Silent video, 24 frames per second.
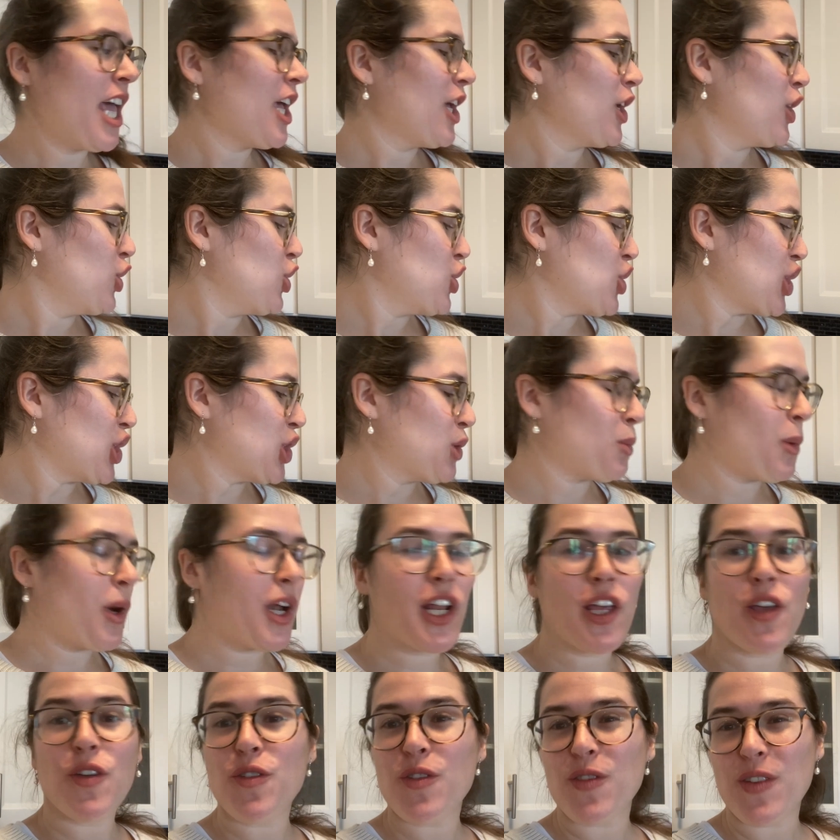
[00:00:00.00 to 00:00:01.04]
You just want
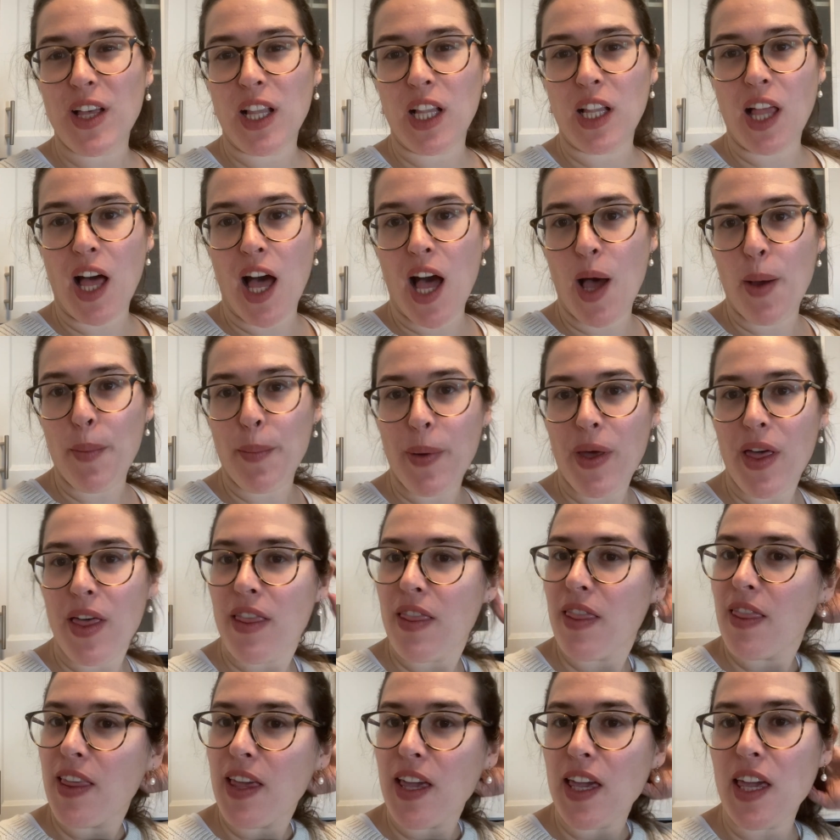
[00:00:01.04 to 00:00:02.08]
to fill up
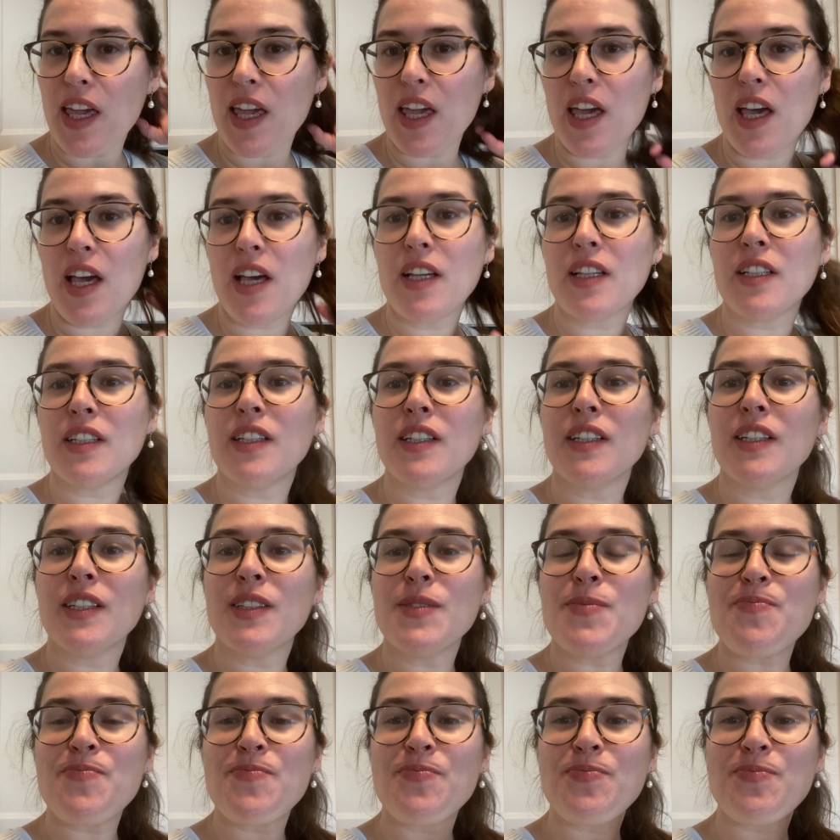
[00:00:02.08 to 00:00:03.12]
the
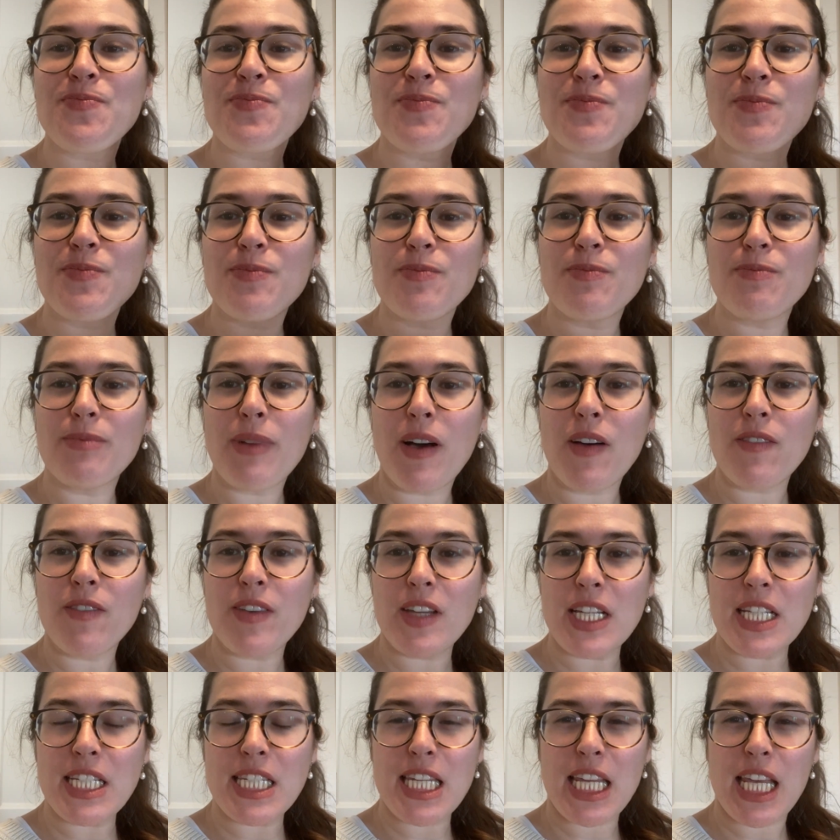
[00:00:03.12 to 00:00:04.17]

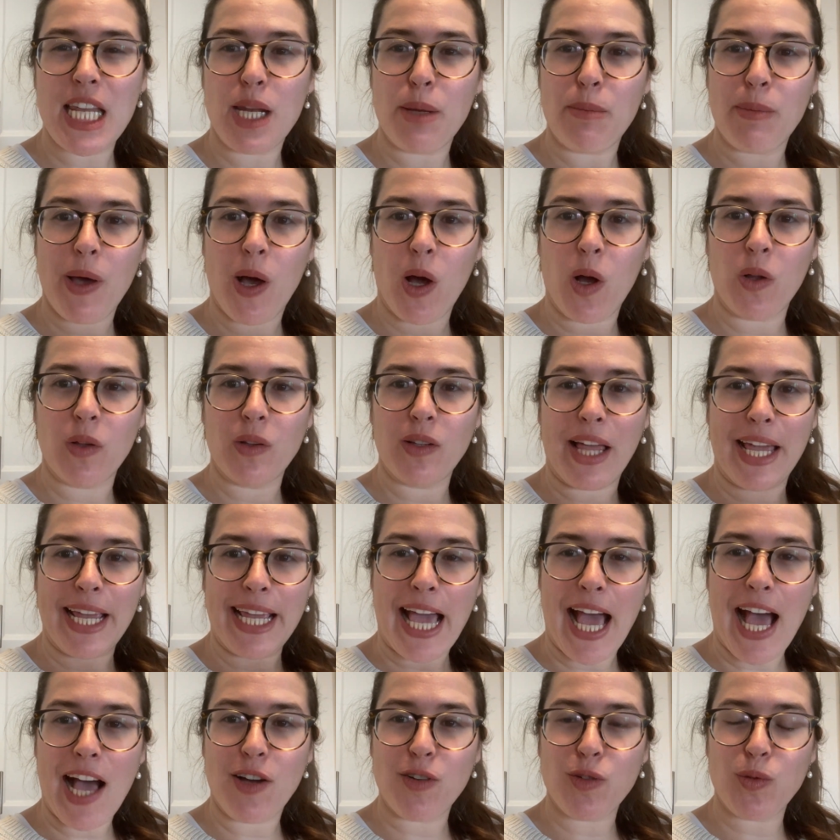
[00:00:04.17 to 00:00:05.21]
muffin tin about like
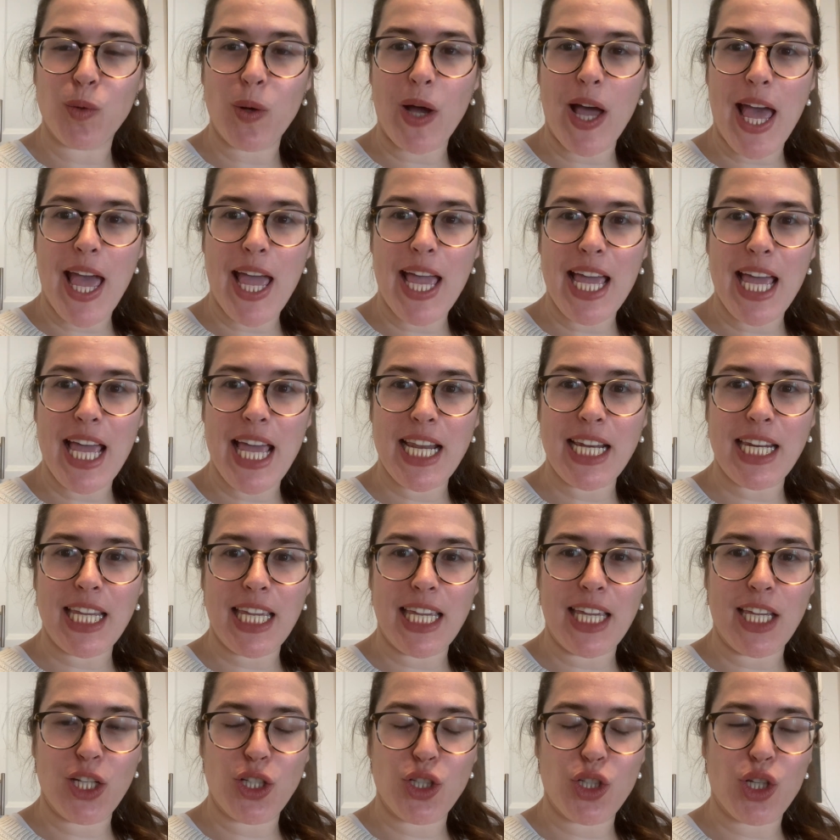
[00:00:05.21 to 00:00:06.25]
halfway in
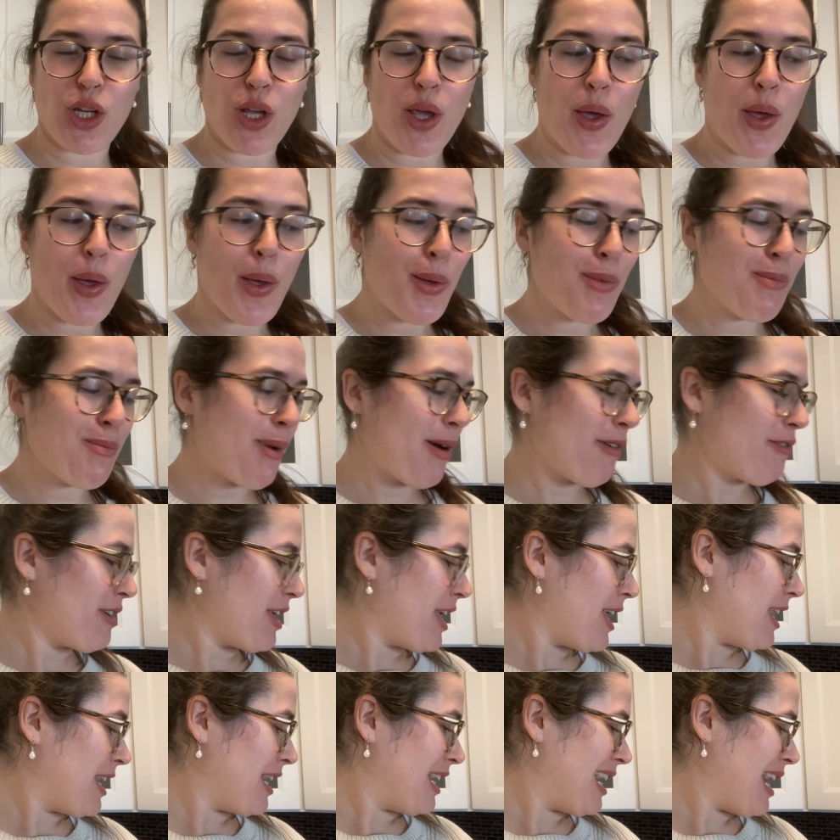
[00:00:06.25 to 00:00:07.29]
each
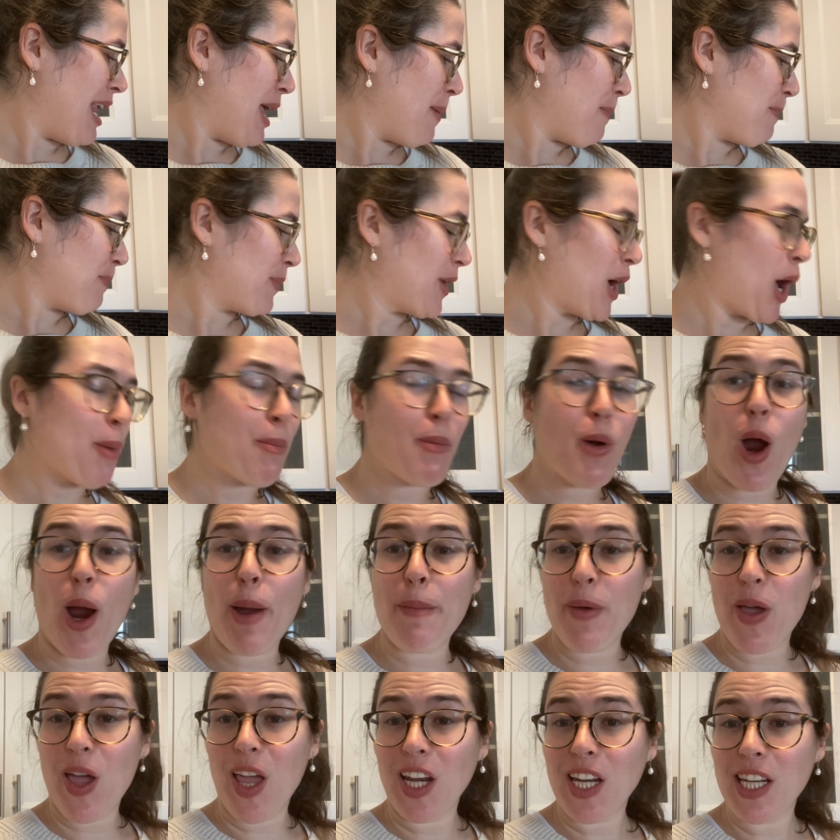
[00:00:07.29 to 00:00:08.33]
muffin
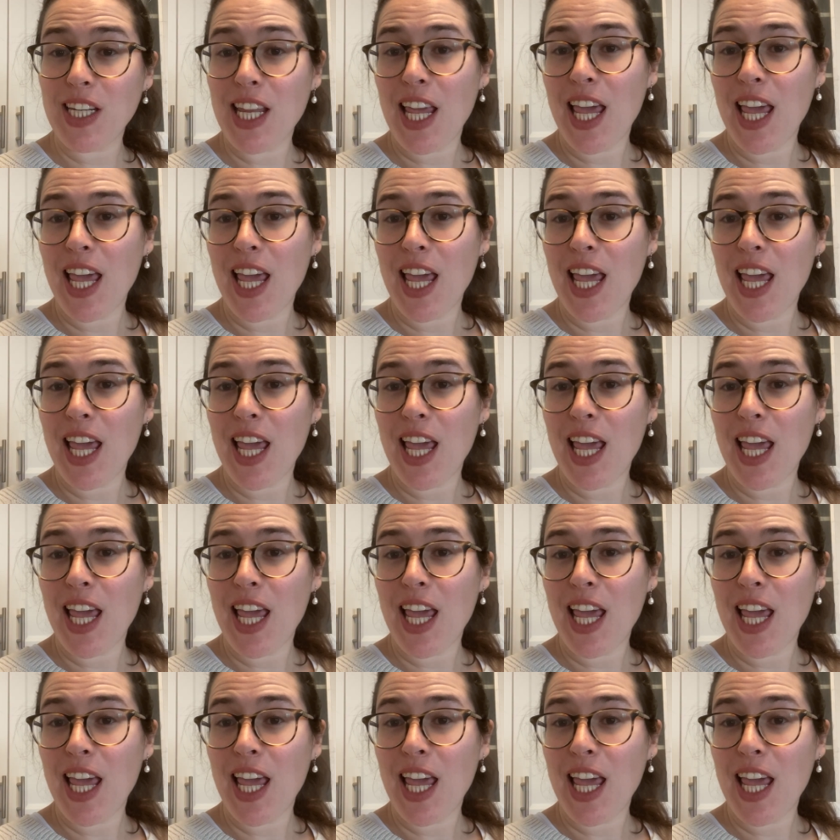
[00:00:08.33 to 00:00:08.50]
compartment.